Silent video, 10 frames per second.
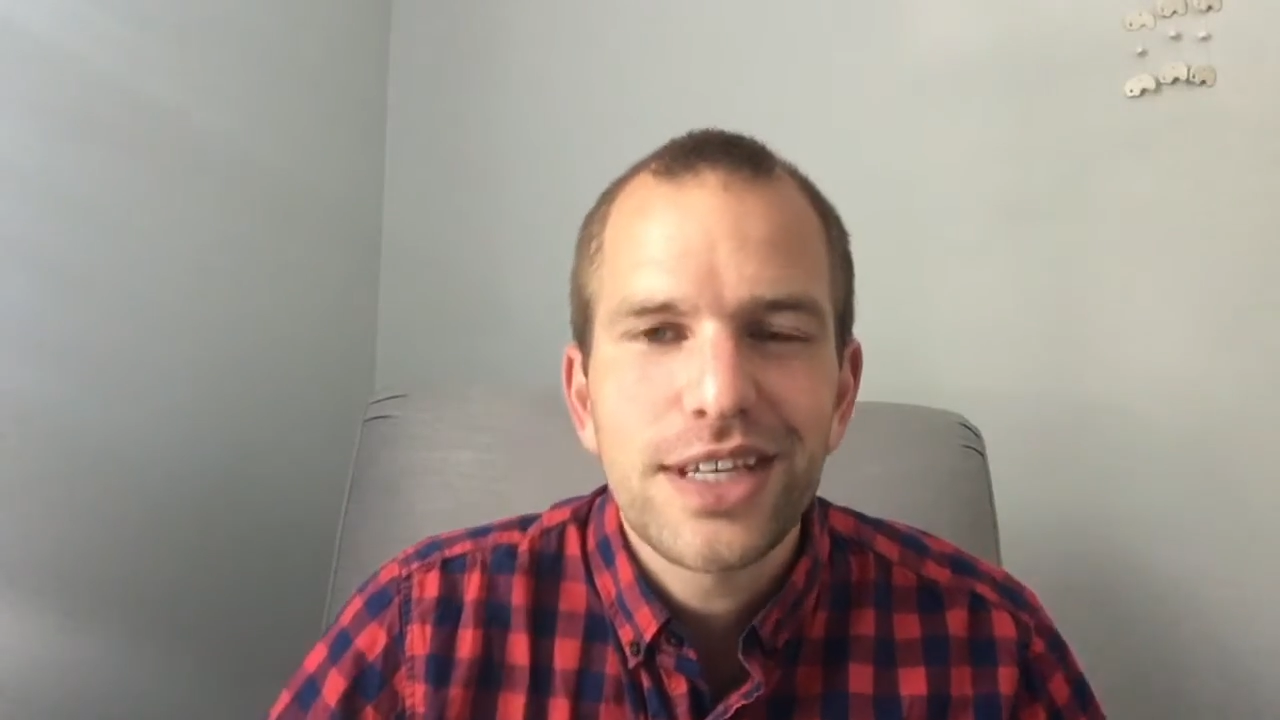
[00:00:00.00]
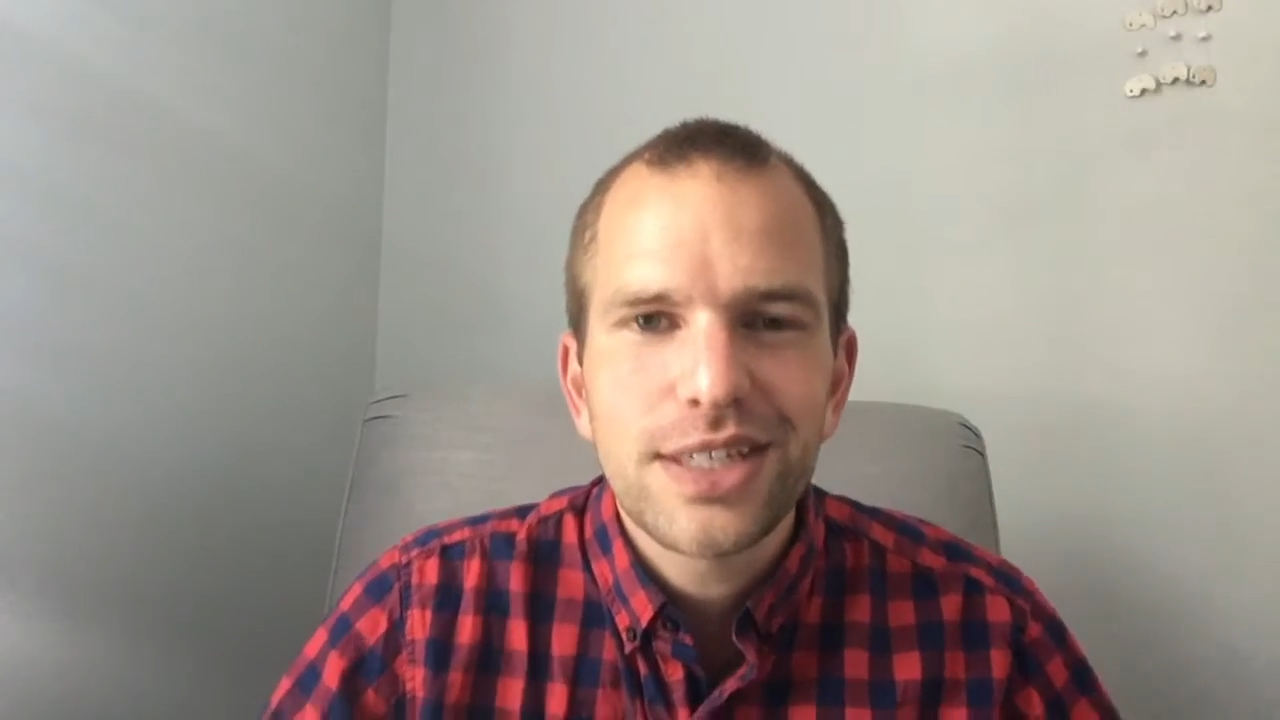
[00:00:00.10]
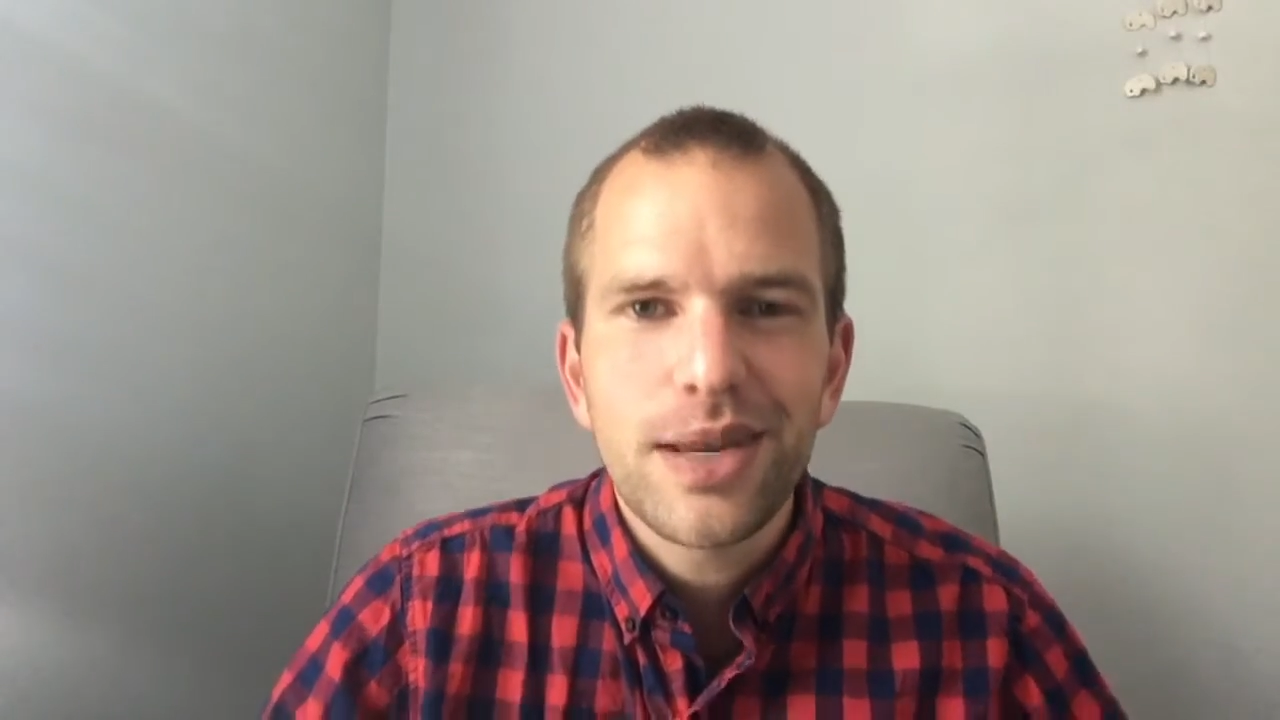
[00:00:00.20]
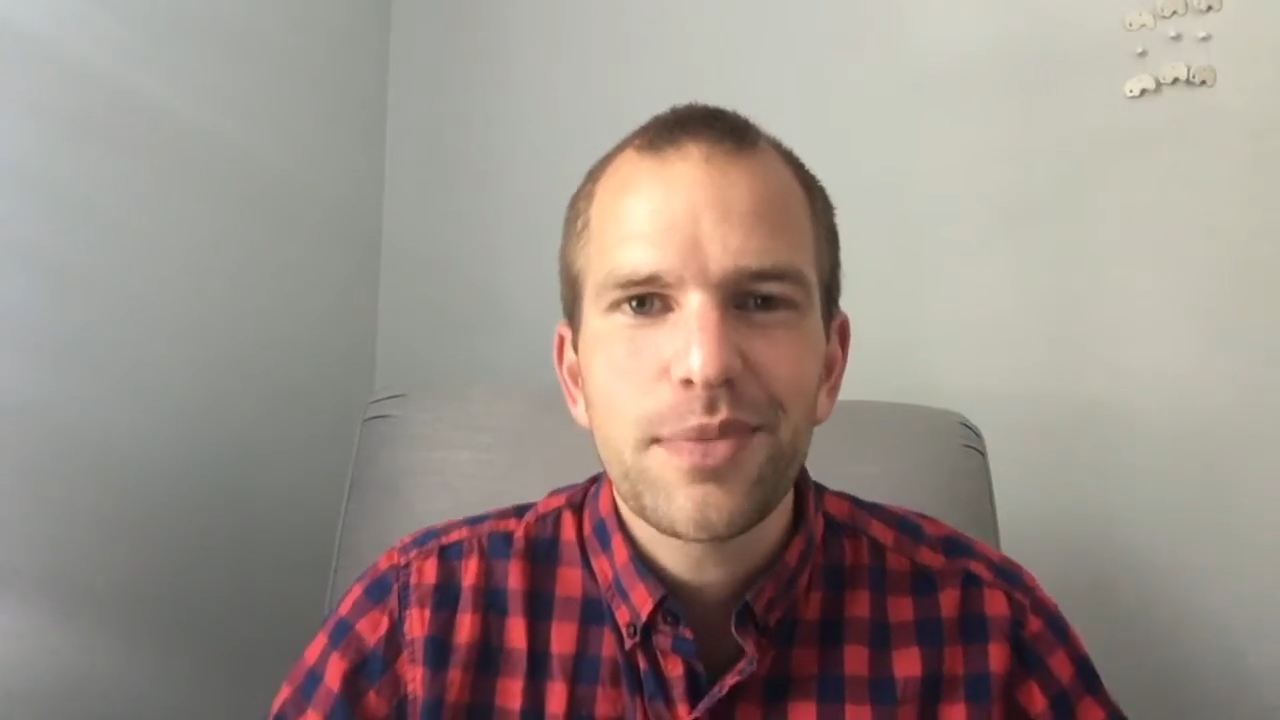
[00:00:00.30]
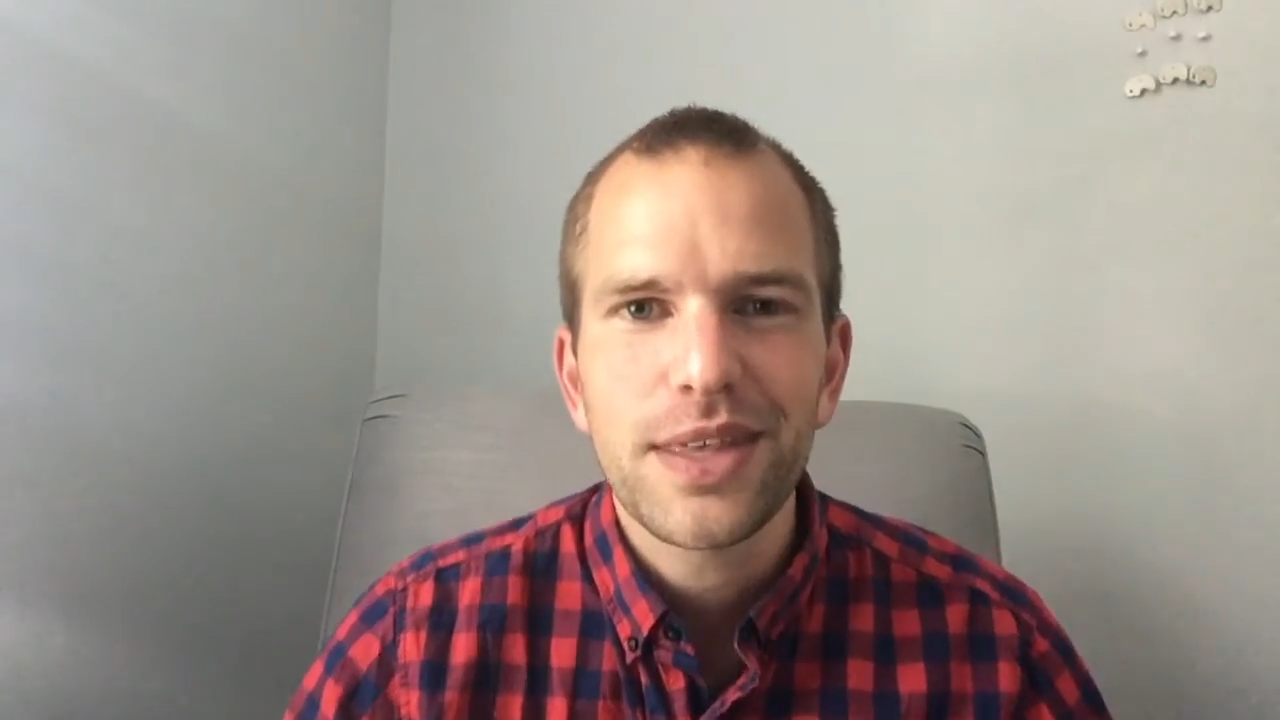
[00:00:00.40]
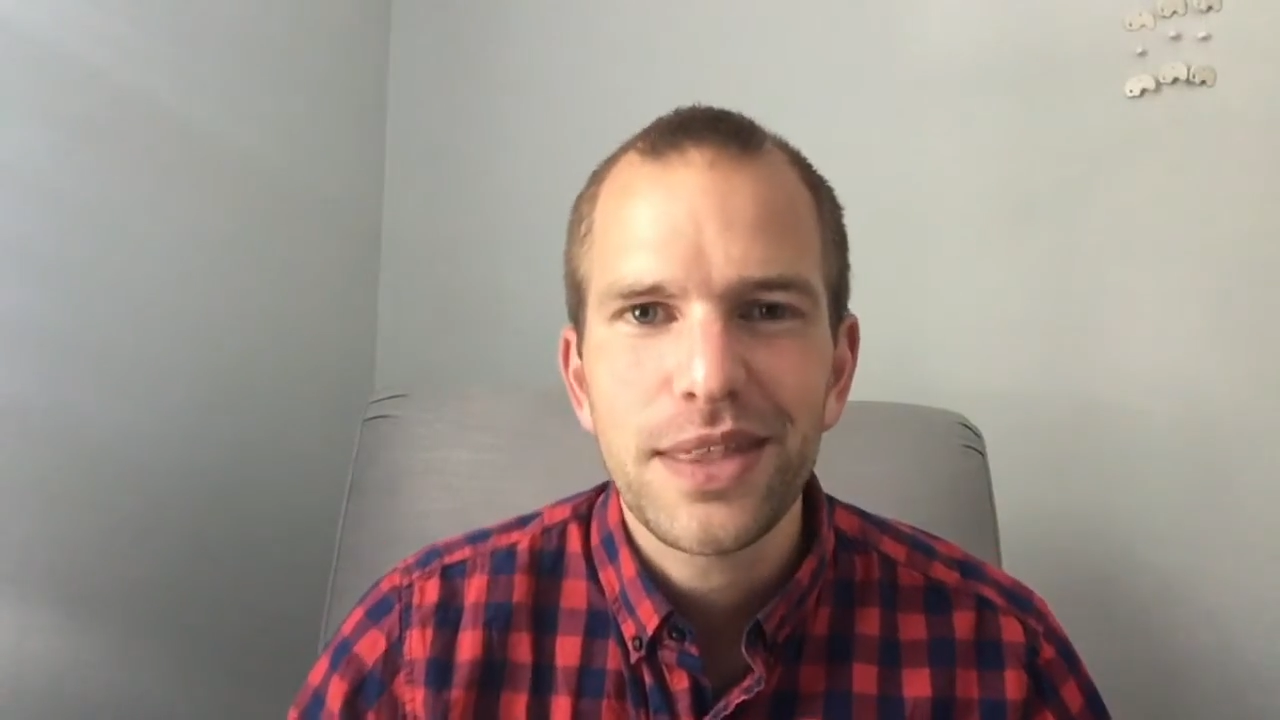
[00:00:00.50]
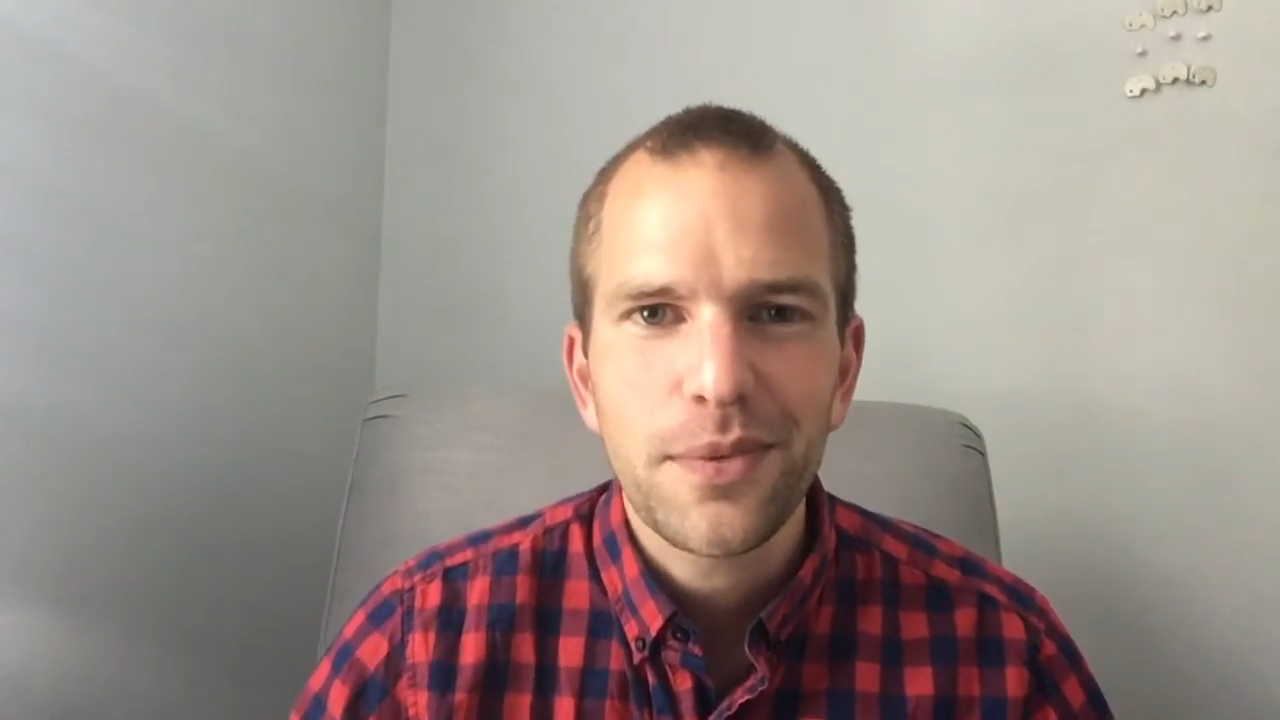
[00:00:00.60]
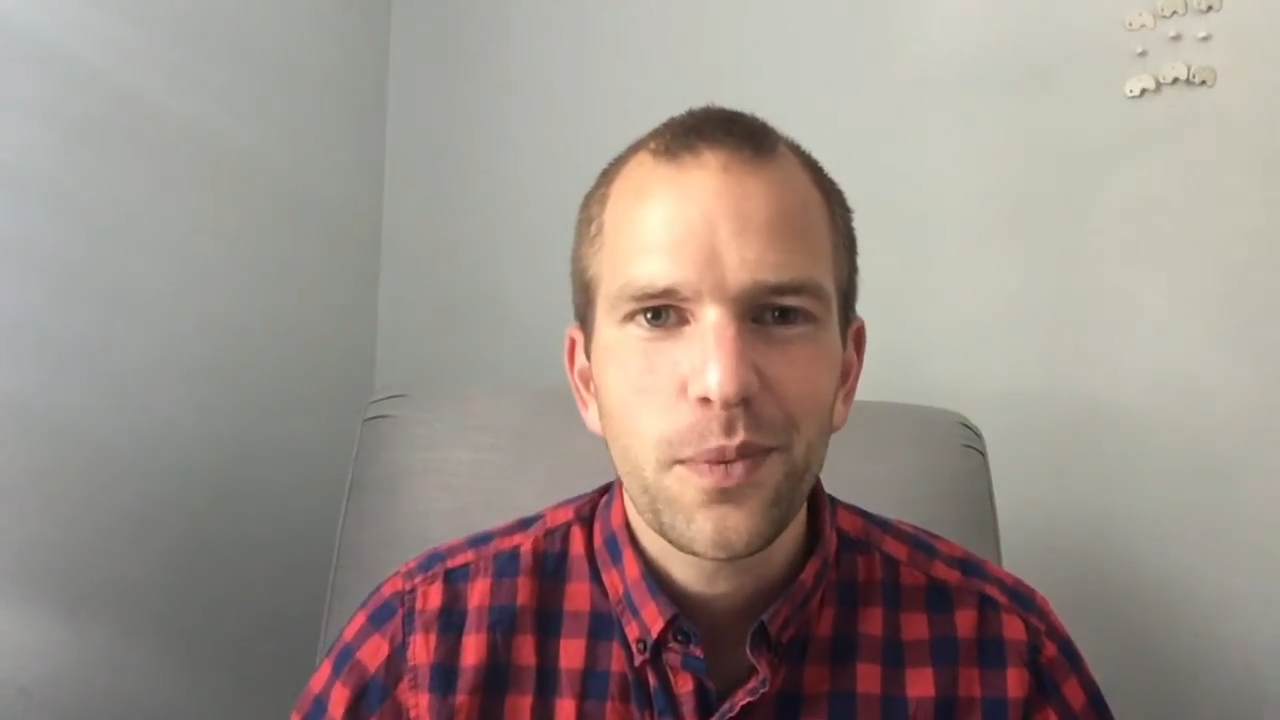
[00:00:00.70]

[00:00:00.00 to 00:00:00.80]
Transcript: is something